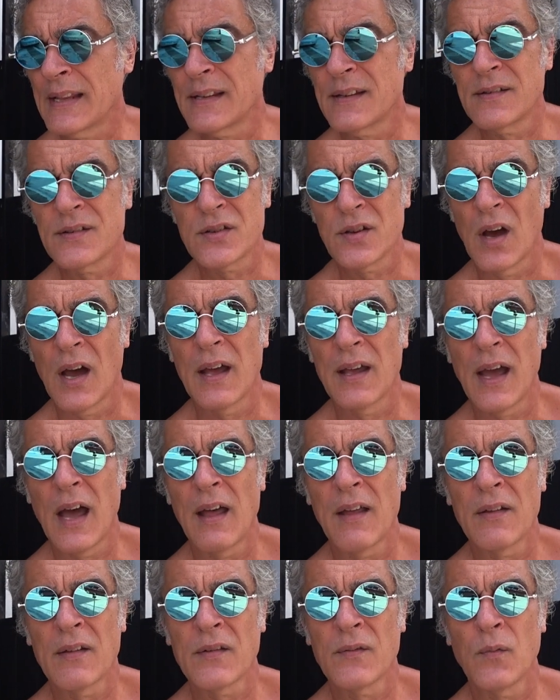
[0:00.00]
so
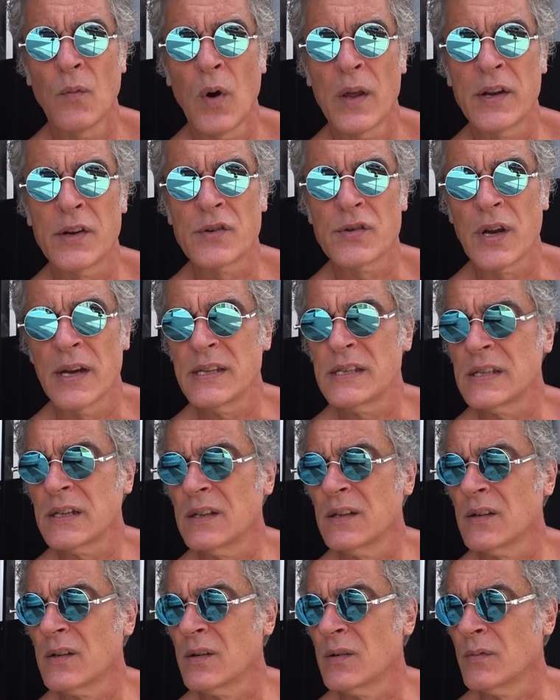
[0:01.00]
I'll want a
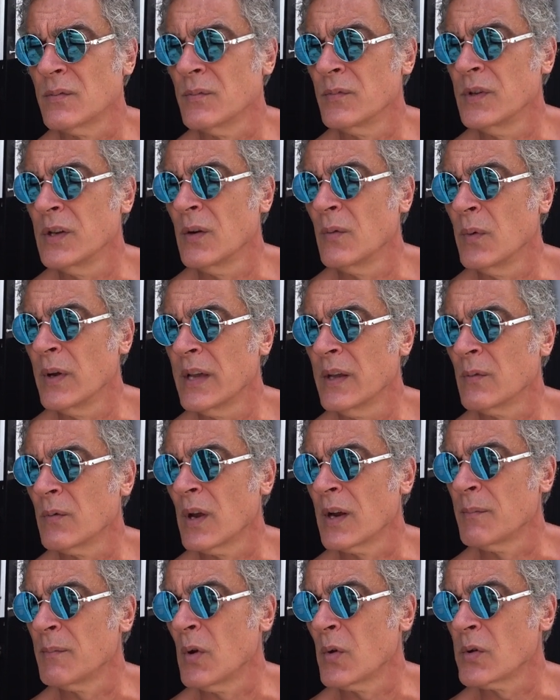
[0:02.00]
tricycle, or we can
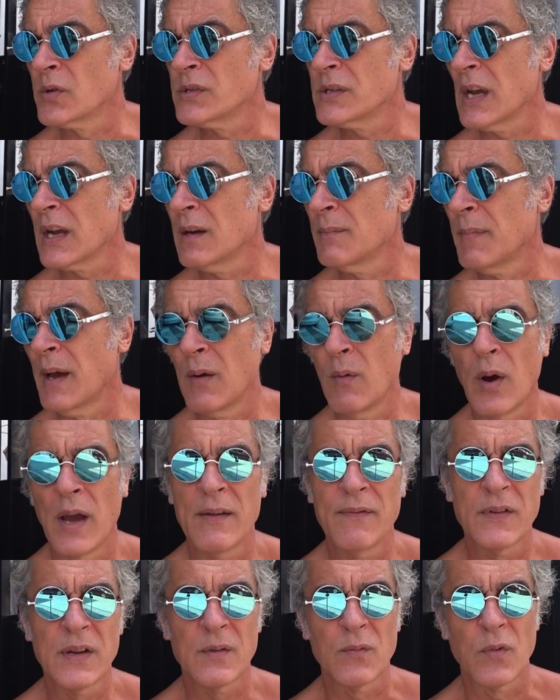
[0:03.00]
run a motorcycle. My
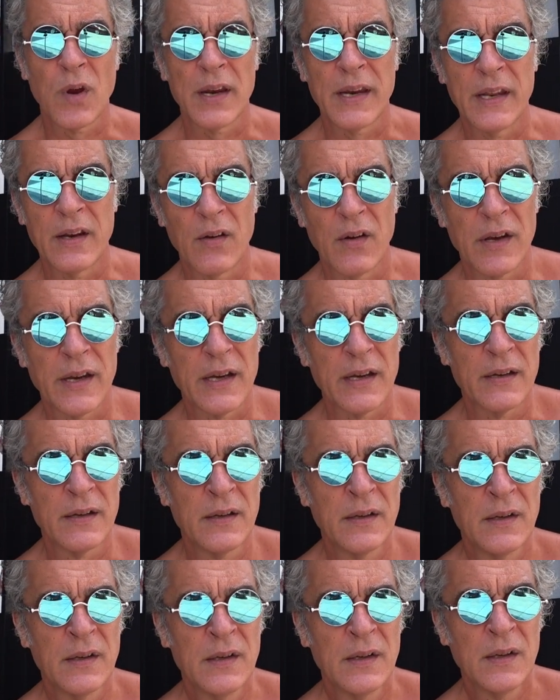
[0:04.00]
wife can run in on
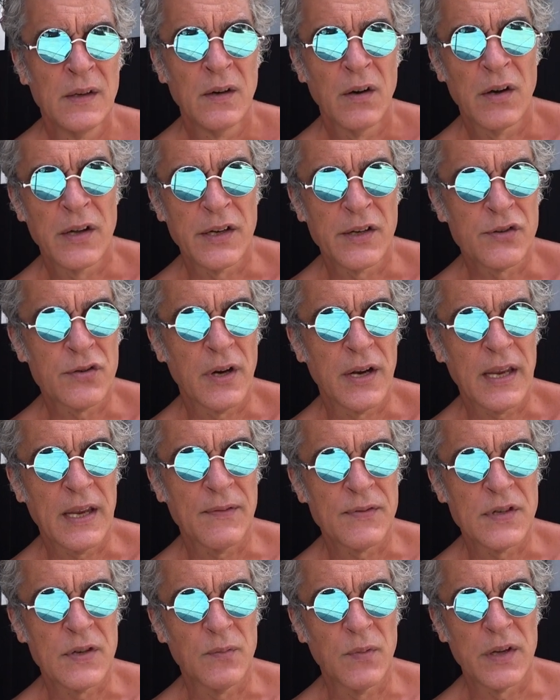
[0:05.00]
a trike
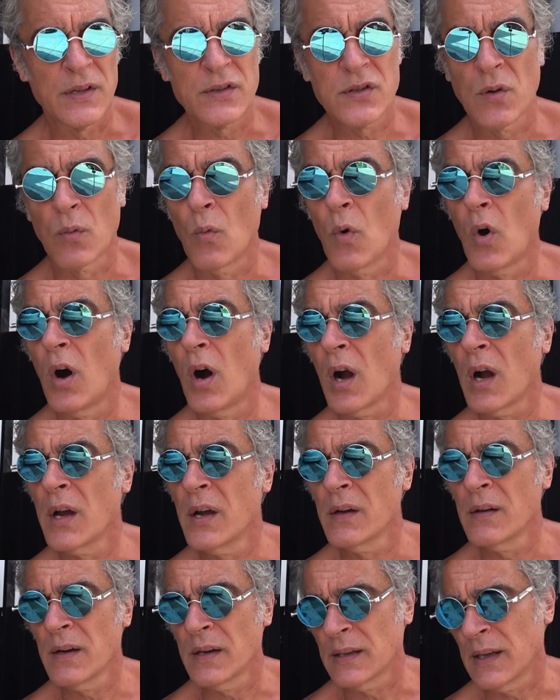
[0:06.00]
if she wants her walk.
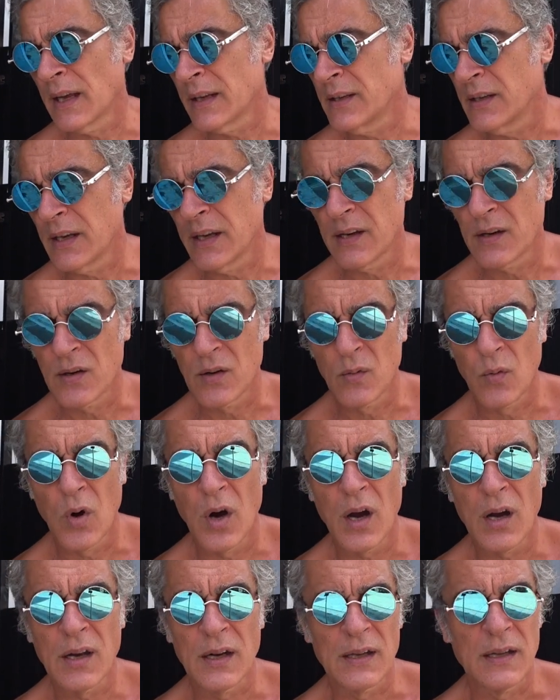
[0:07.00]
I'd like to get her
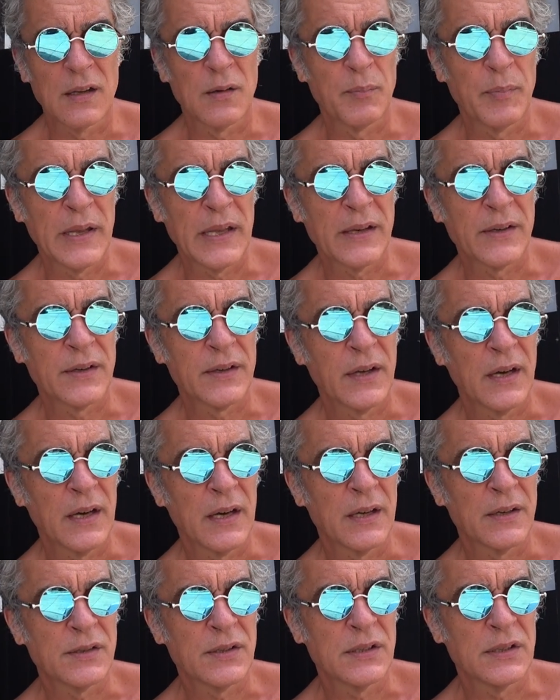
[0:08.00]
walking a little bit.
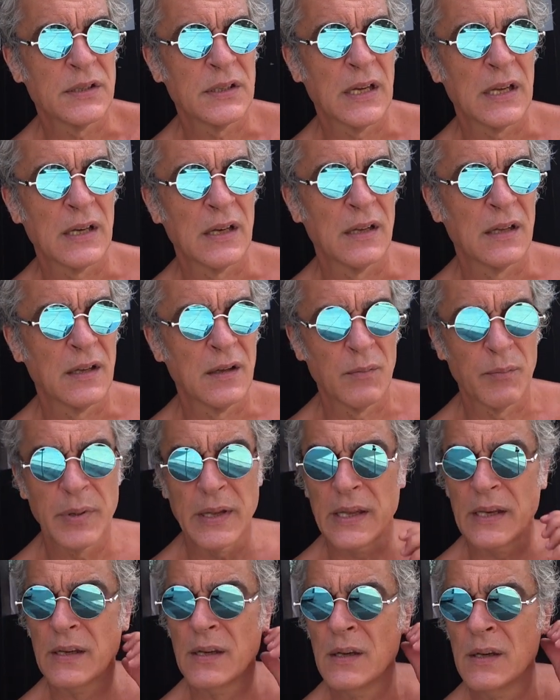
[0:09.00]
She's getting a little
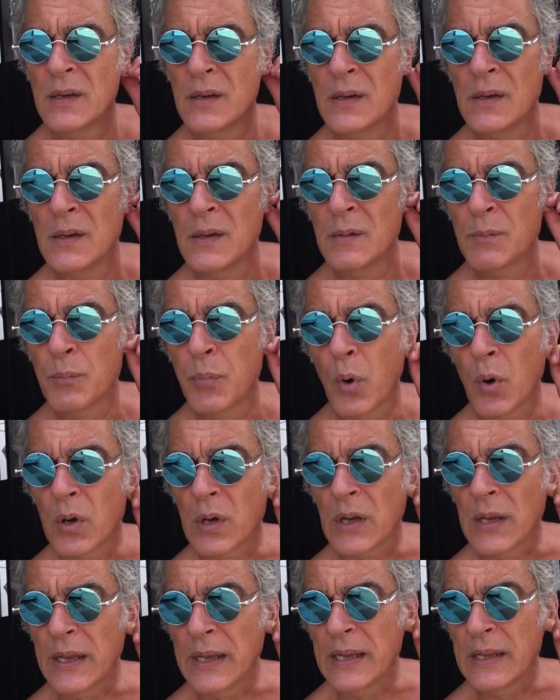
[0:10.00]
bit
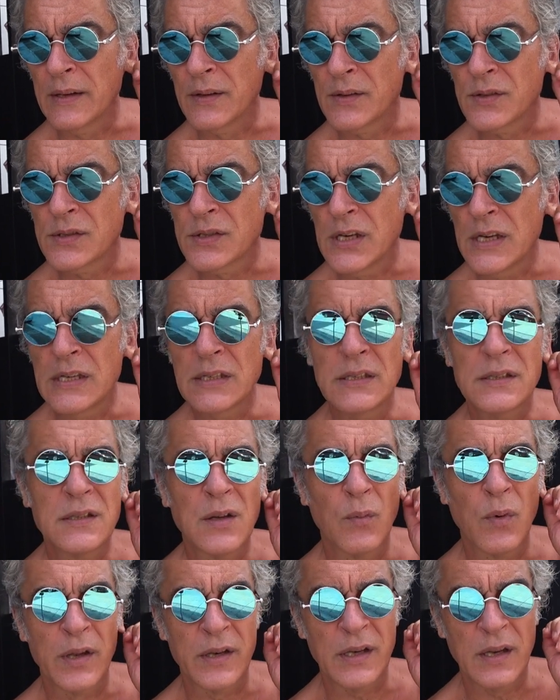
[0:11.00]
portly, and she's
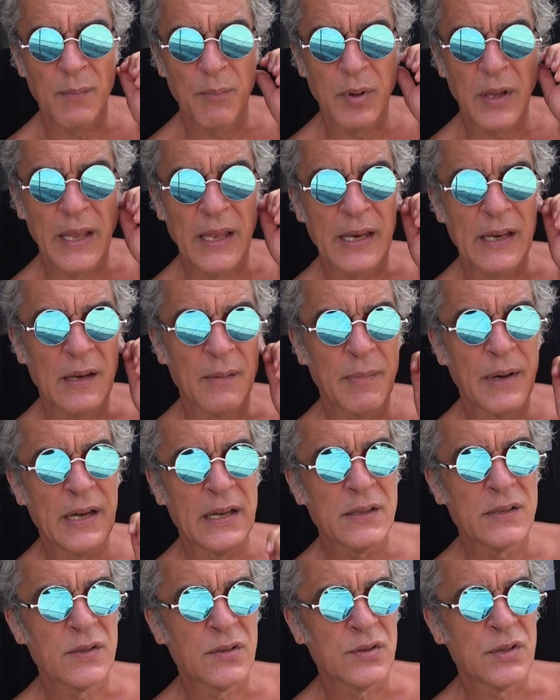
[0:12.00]
the one complaining
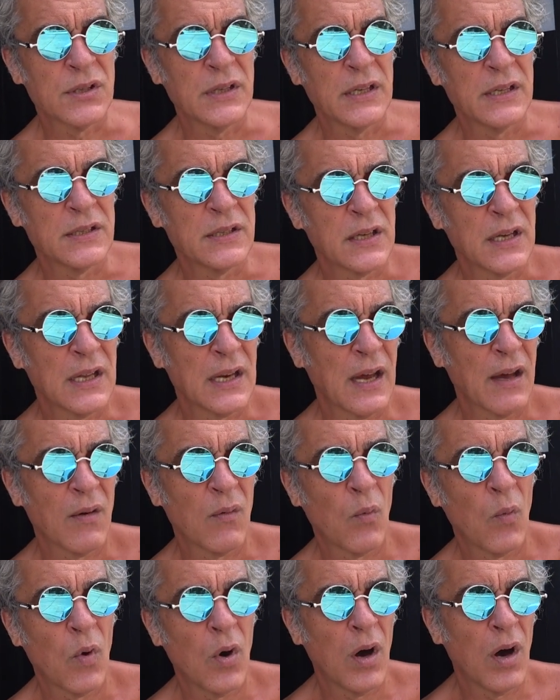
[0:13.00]
about, so she needs to get out
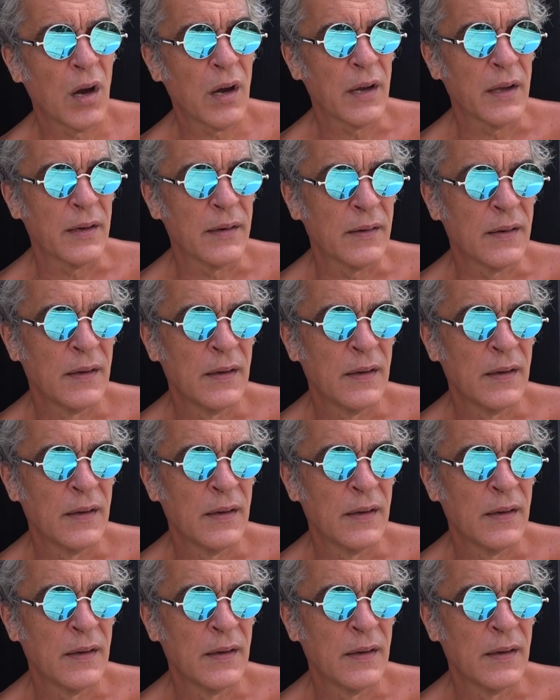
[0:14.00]
and walk and